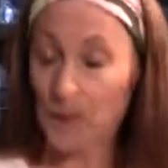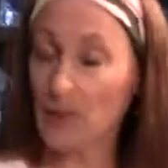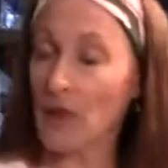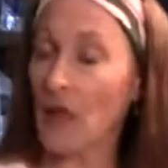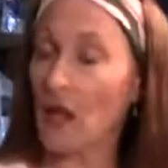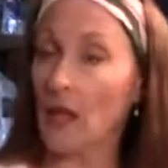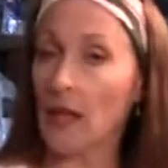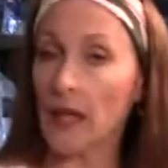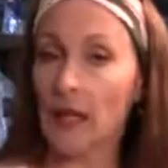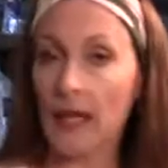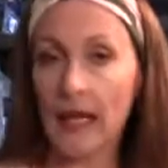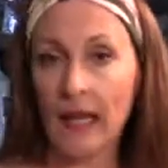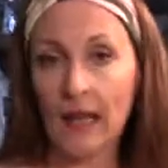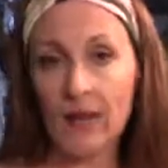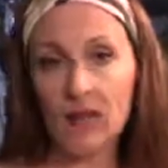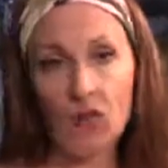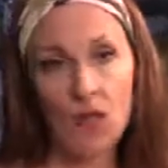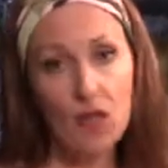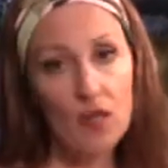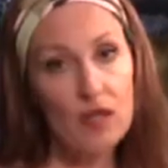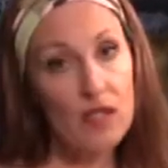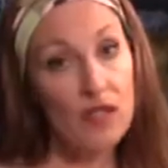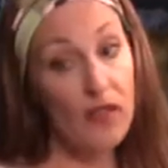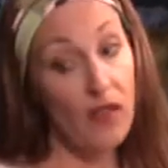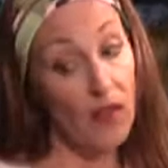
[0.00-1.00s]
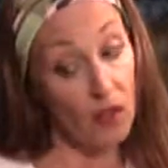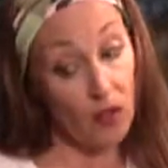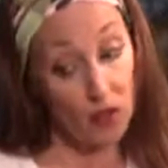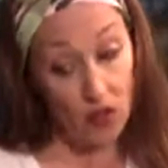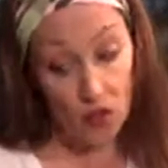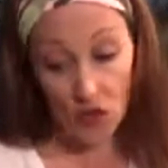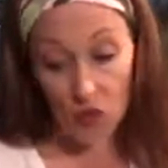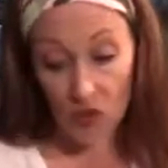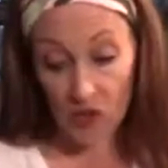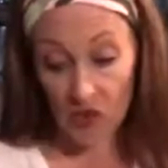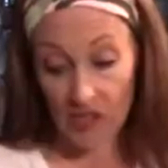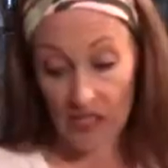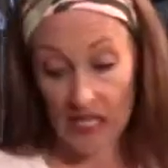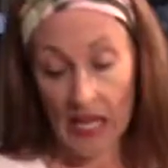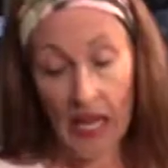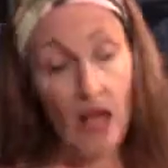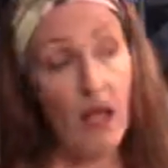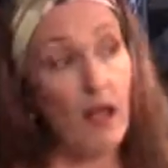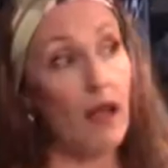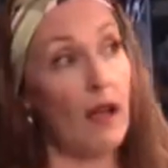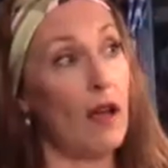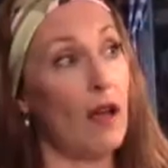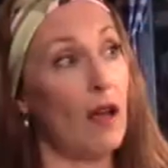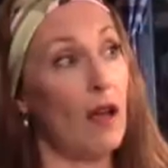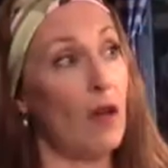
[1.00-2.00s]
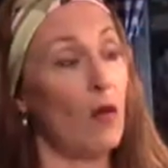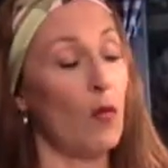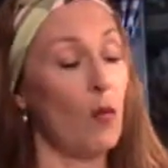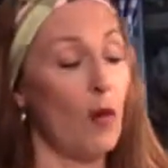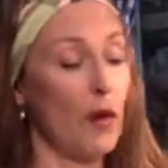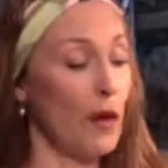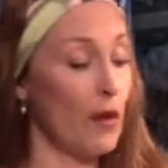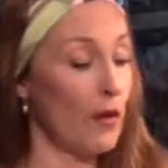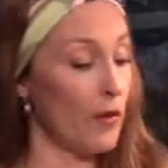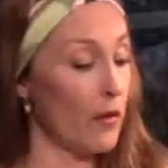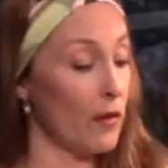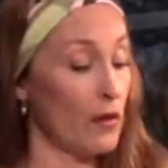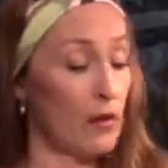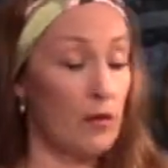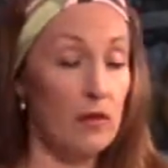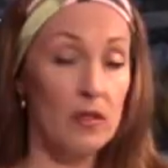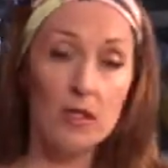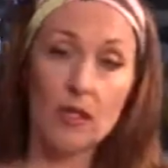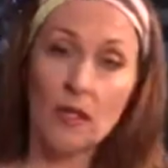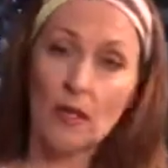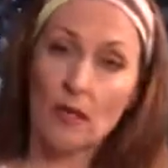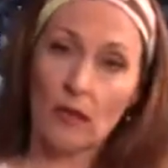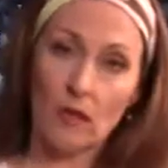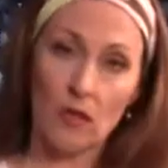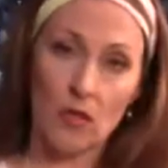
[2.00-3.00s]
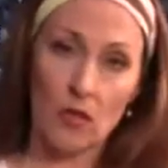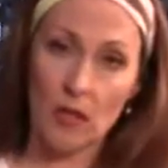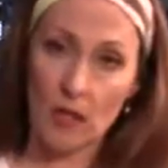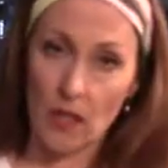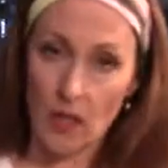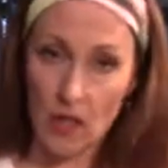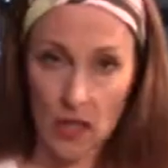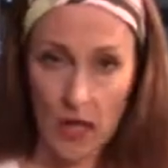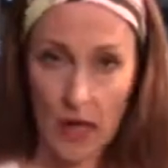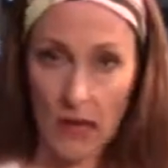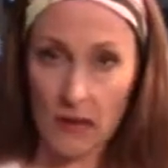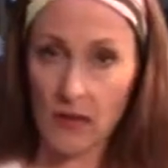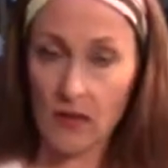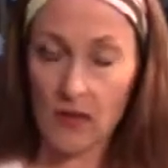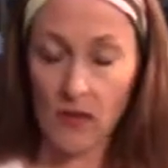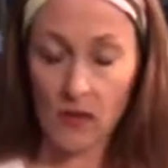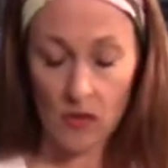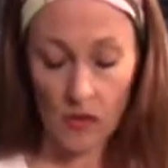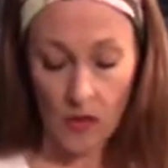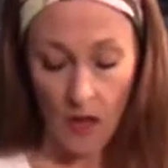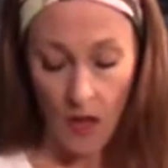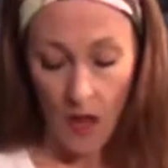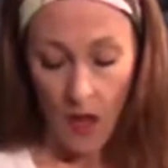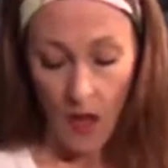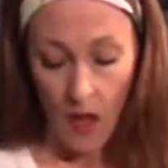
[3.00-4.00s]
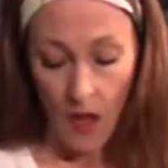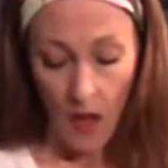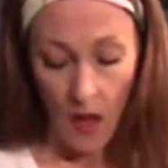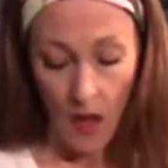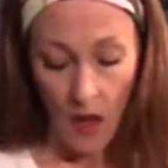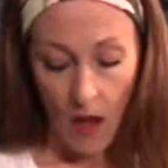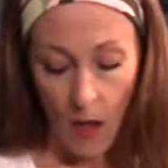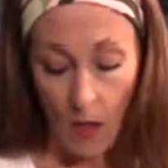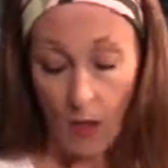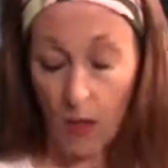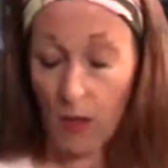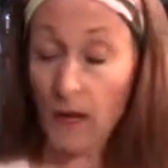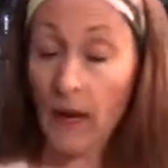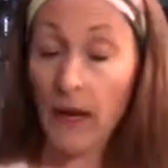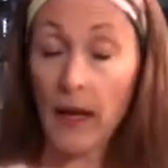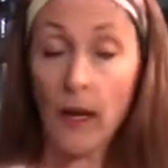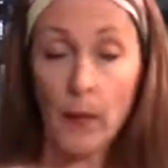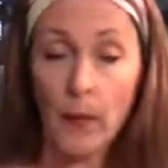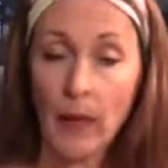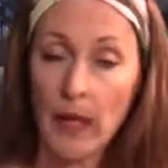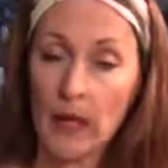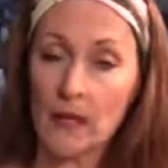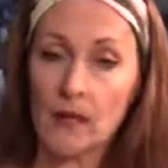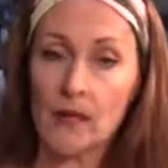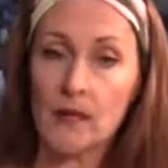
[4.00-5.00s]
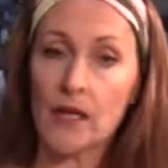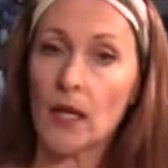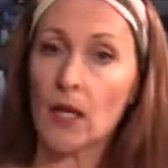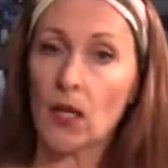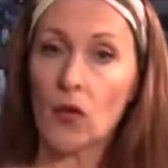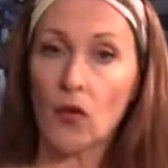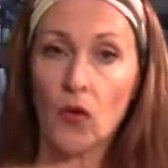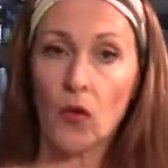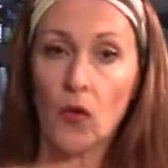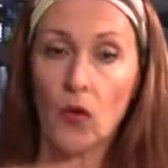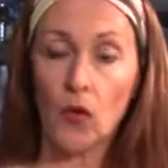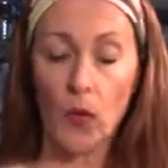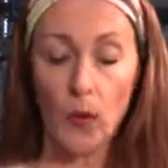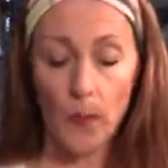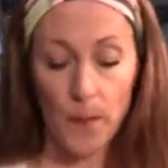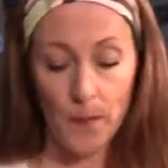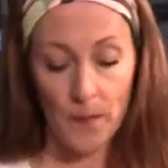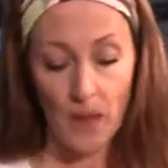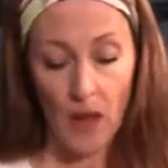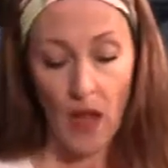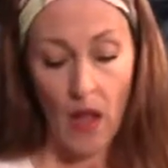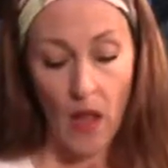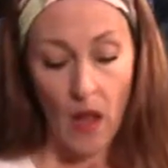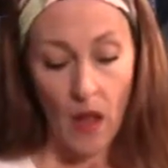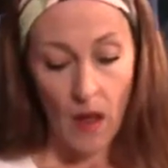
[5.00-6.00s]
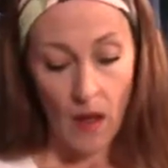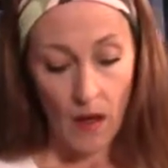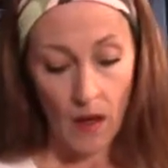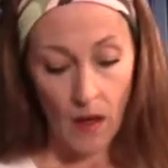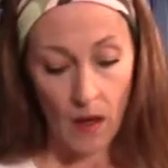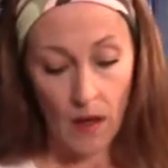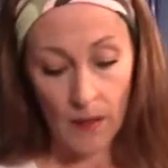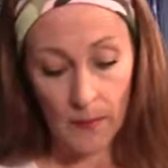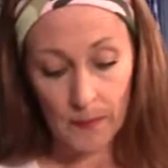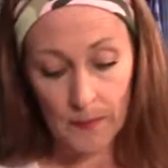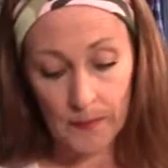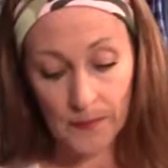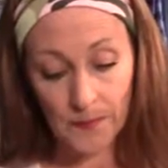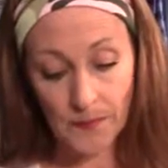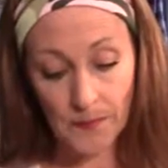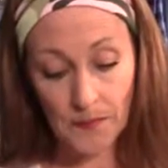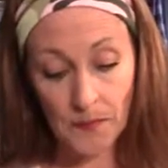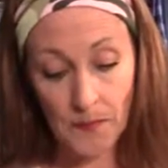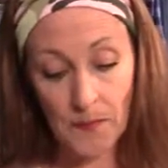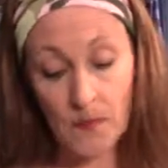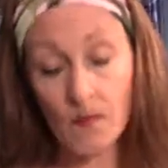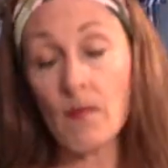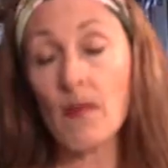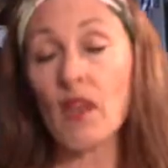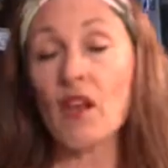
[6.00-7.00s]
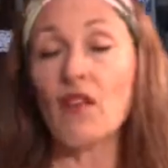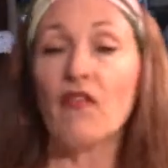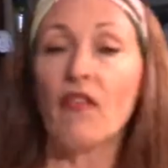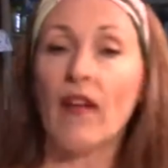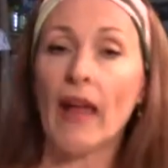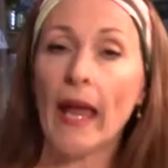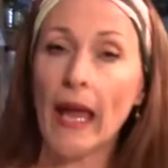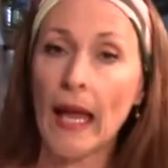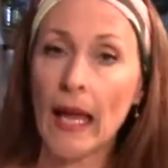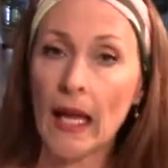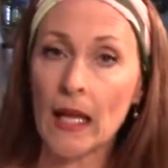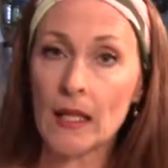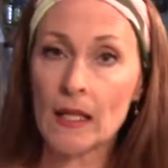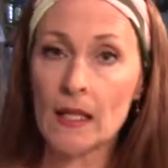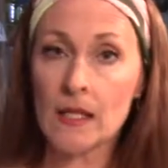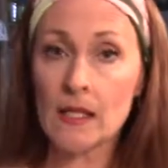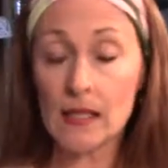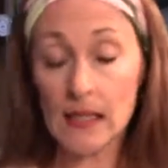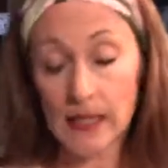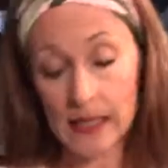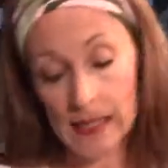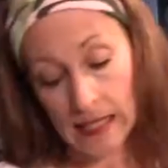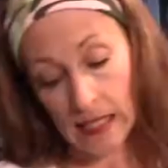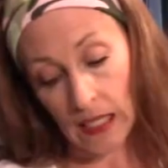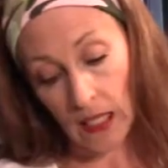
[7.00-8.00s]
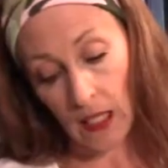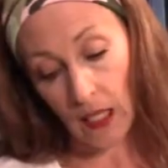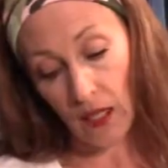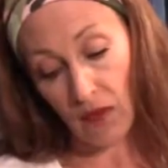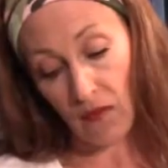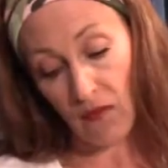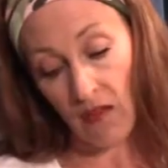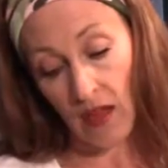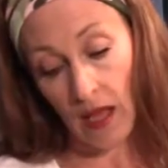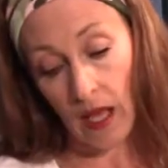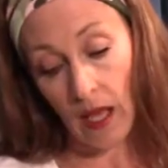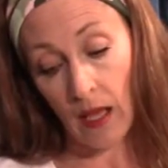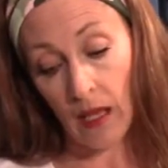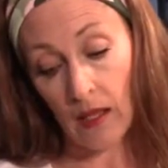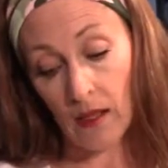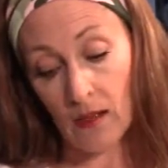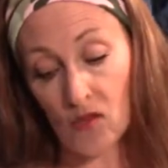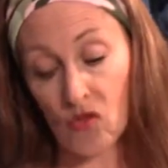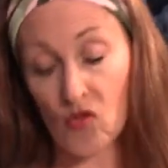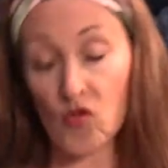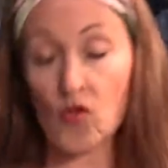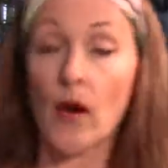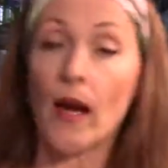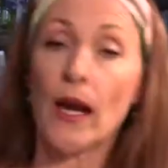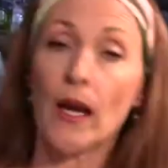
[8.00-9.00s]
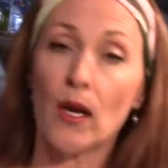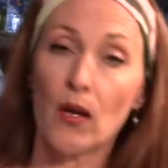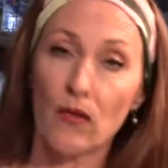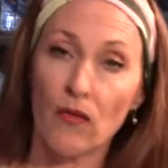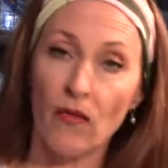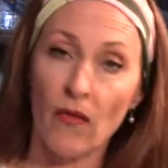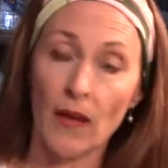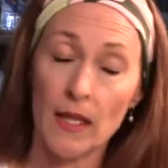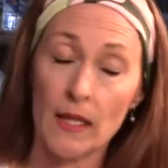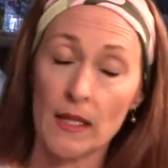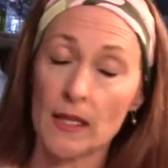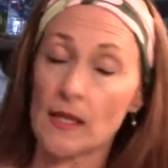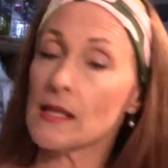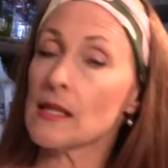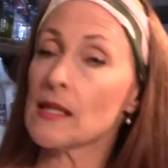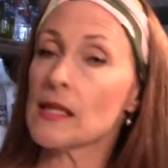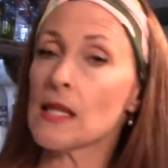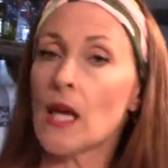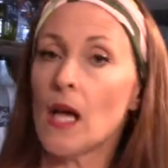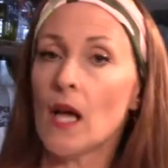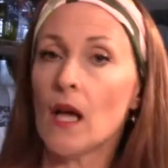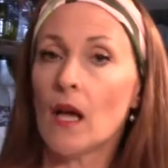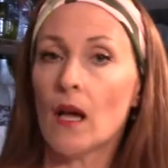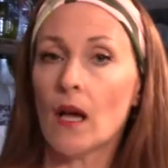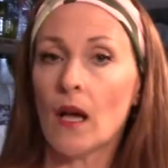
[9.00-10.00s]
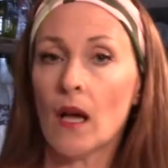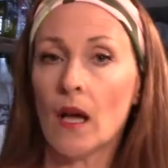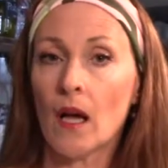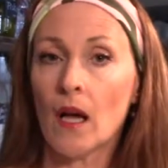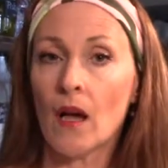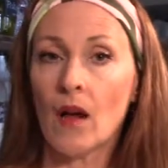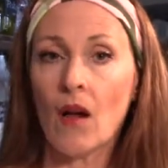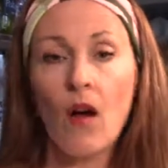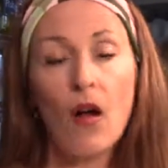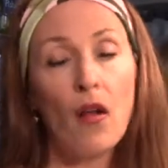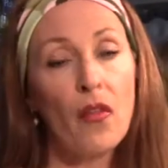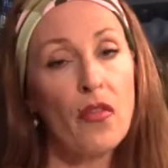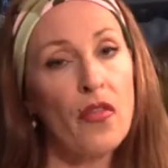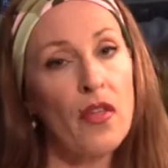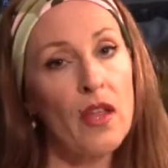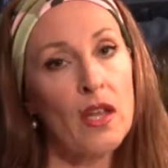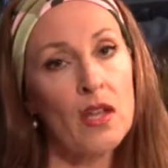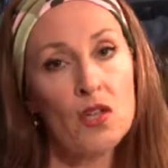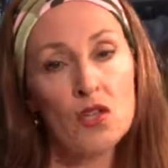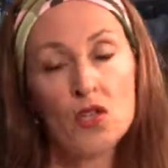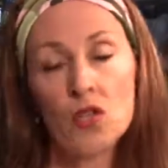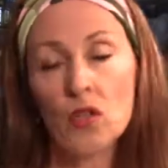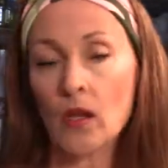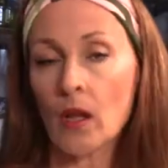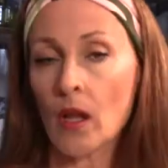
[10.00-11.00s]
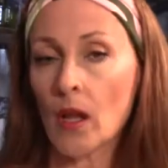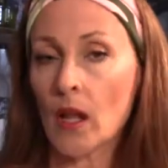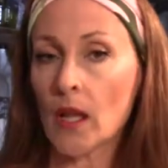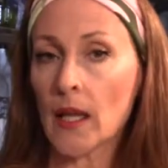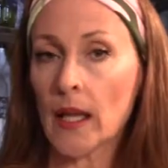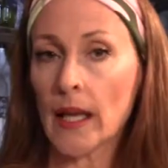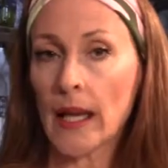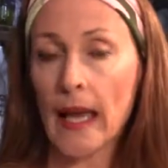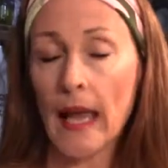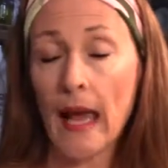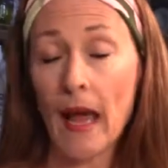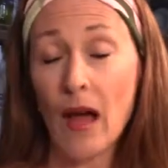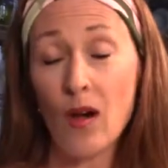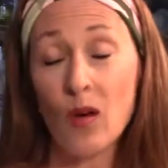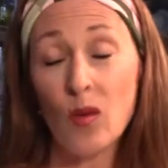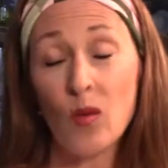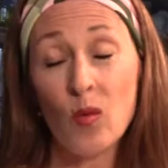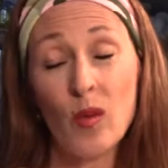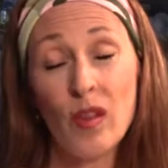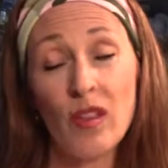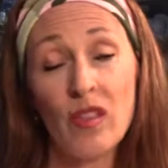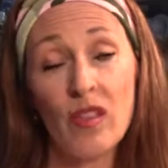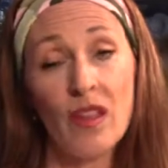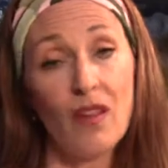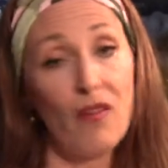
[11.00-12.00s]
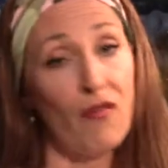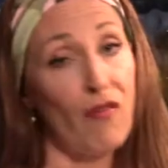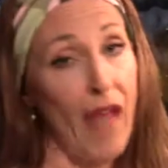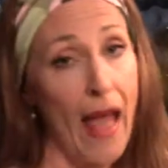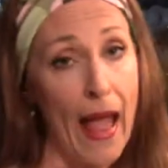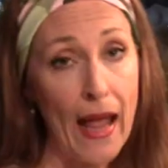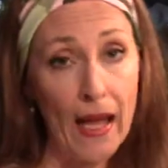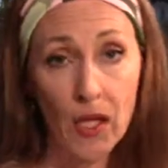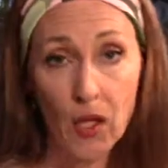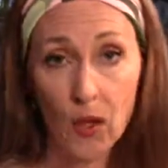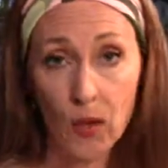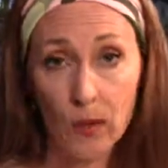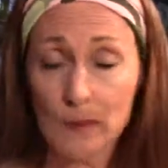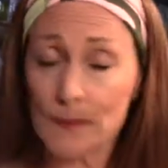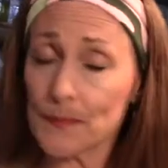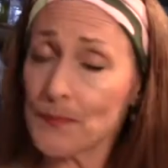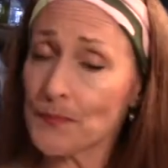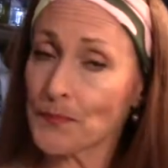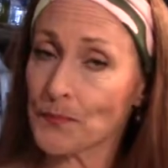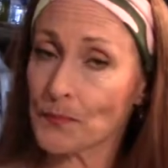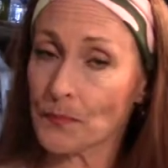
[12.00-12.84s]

Clean out those filters whenever it suggests or recommends that you do. Fans, ceiling fans, dryer vents, all things you can clean out with a vacuum.